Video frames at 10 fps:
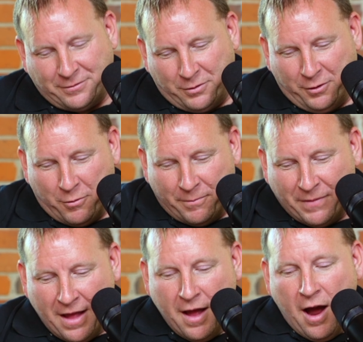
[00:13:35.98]
really cool.
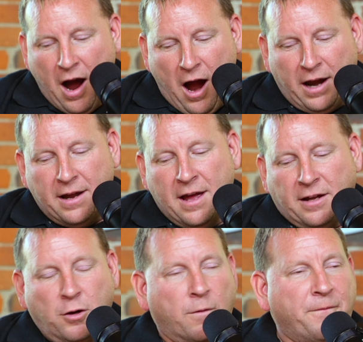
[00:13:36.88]
All right,
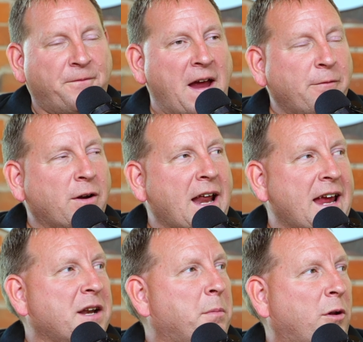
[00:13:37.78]
your favorite
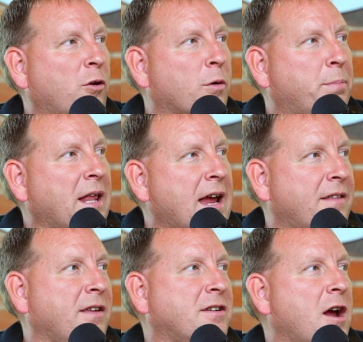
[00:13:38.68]
animal or plant
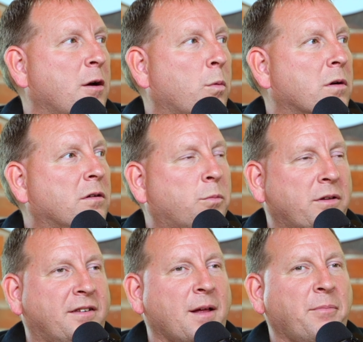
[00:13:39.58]
in the entire world?
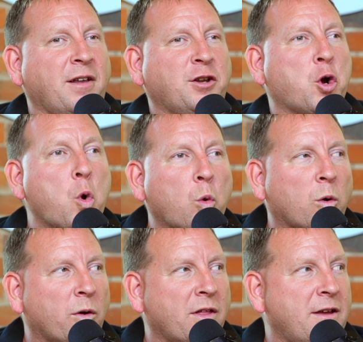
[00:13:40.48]
What's something
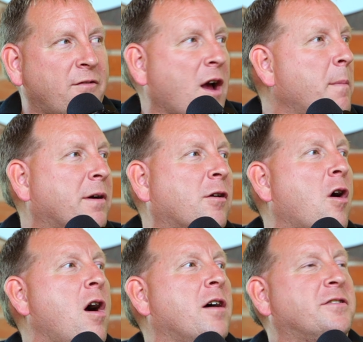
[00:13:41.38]
cool that you've come
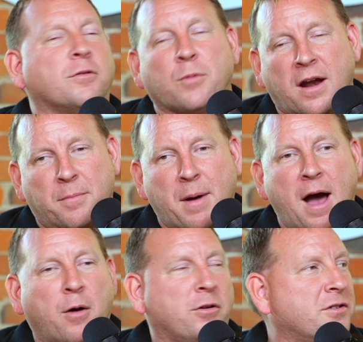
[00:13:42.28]
across or read
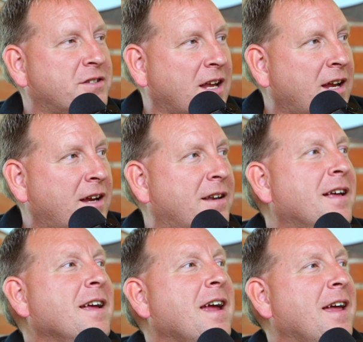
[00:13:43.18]
about or seen
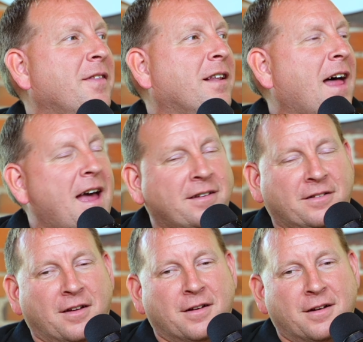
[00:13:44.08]
in the last
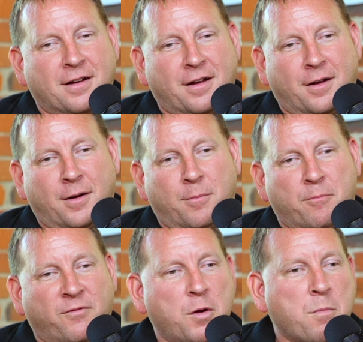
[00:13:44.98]

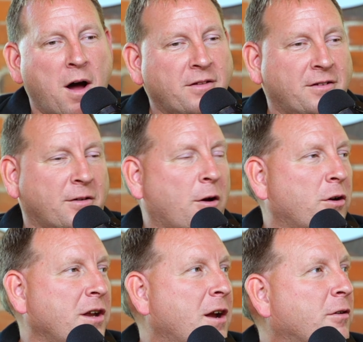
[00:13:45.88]
few months
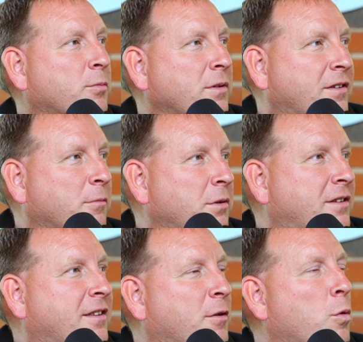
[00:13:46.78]
or years?
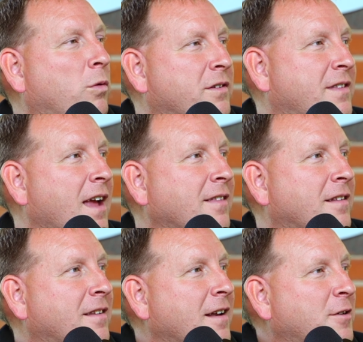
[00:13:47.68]
What's the coolest thing
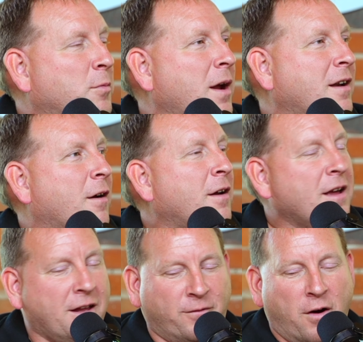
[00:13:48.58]
that's on your radar
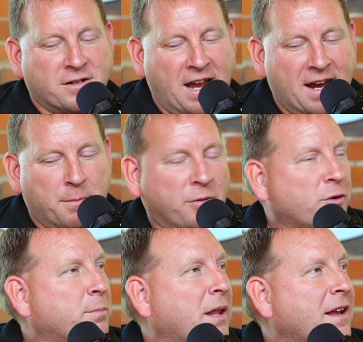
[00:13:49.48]
as far as animals
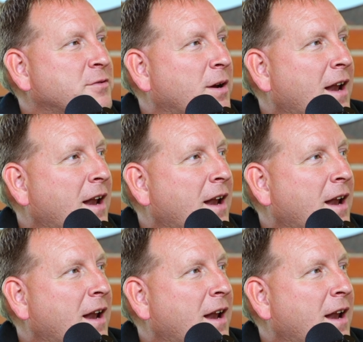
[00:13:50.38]
or plants right